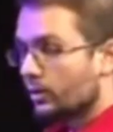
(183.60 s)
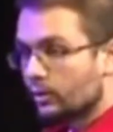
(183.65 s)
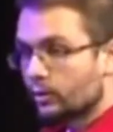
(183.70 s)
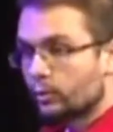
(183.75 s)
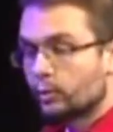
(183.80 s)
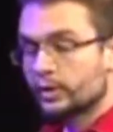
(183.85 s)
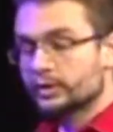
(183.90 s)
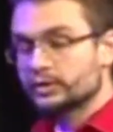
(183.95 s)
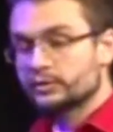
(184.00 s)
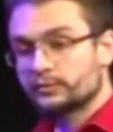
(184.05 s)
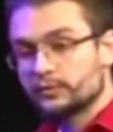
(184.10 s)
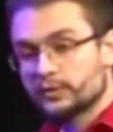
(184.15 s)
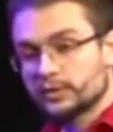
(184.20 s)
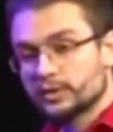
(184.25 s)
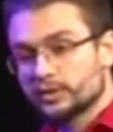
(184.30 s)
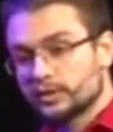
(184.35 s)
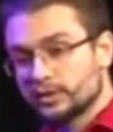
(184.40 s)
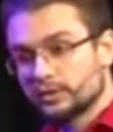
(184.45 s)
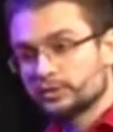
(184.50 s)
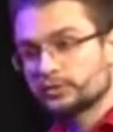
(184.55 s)
One of
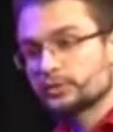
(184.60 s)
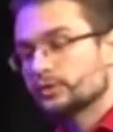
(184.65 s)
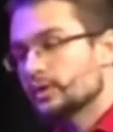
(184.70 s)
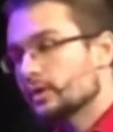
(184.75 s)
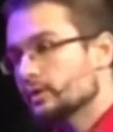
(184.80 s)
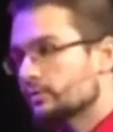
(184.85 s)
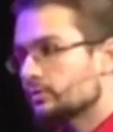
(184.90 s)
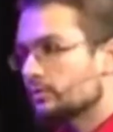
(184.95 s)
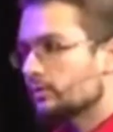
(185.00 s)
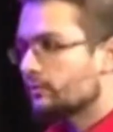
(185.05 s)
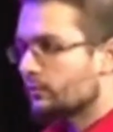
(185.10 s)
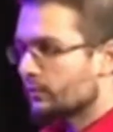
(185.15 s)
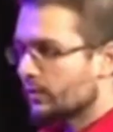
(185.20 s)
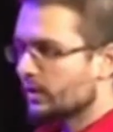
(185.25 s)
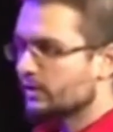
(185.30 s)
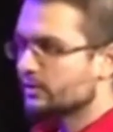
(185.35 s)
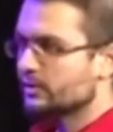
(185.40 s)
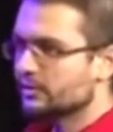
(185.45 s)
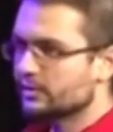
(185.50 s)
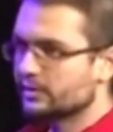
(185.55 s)
the introductory
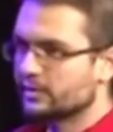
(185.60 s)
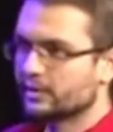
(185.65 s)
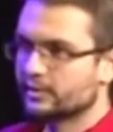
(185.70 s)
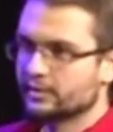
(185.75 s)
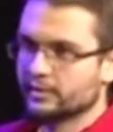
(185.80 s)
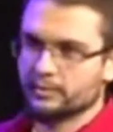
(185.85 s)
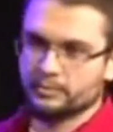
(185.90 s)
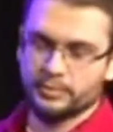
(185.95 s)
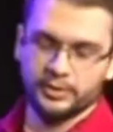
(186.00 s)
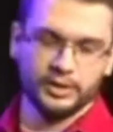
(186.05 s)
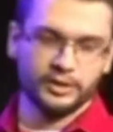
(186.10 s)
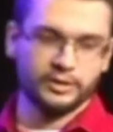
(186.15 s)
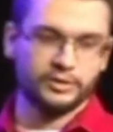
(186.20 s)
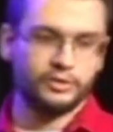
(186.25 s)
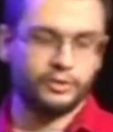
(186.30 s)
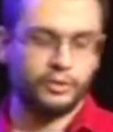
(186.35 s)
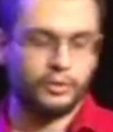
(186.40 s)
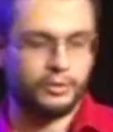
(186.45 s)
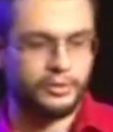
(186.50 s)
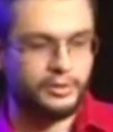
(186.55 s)
phrases that they're
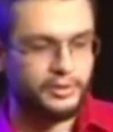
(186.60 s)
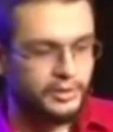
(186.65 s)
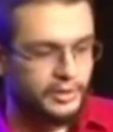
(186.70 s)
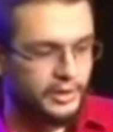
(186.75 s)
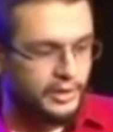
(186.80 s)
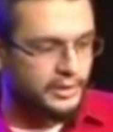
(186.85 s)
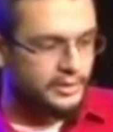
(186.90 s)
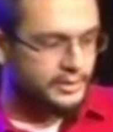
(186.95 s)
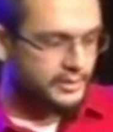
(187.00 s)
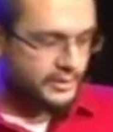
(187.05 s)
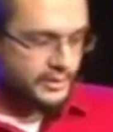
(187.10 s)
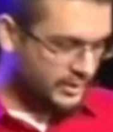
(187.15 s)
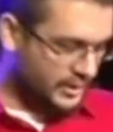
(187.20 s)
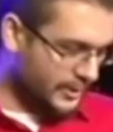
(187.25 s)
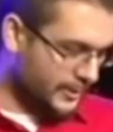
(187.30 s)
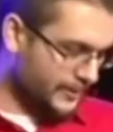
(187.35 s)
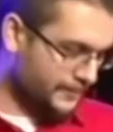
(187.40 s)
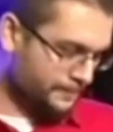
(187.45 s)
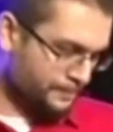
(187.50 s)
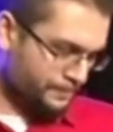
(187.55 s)
being taught is
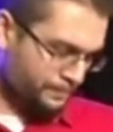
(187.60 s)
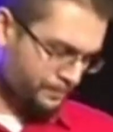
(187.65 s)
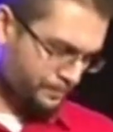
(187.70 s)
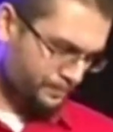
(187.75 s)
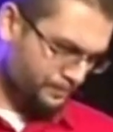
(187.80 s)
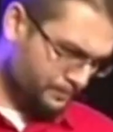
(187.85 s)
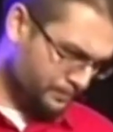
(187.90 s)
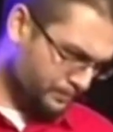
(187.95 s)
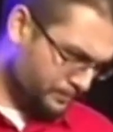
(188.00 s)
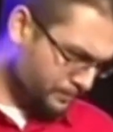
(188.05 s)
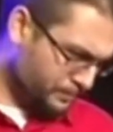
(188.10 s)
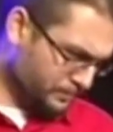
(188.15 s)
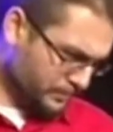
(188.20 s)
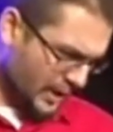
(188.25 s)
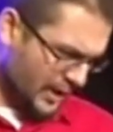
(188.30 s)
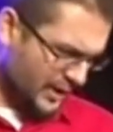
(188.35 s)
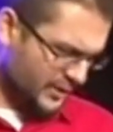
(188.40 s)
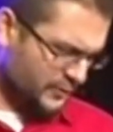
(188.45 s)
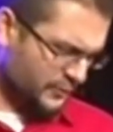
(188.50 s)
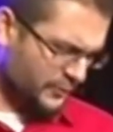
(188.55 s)

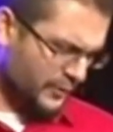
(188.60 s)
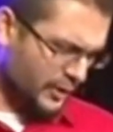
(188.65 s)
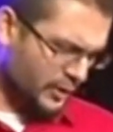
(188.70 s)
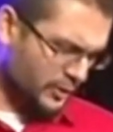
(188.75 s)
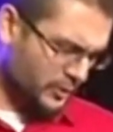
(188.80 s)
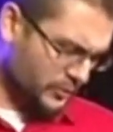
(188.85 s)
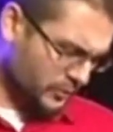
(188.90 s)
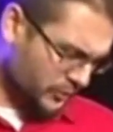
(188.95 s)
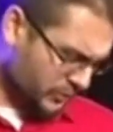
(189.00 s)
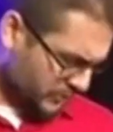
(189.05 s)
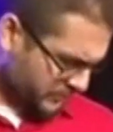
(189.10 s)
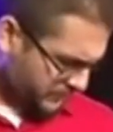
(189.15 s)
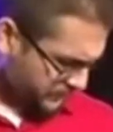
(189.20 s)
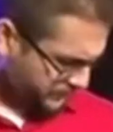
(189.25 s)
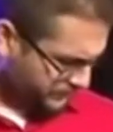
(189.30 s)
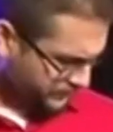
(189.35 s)
as follows.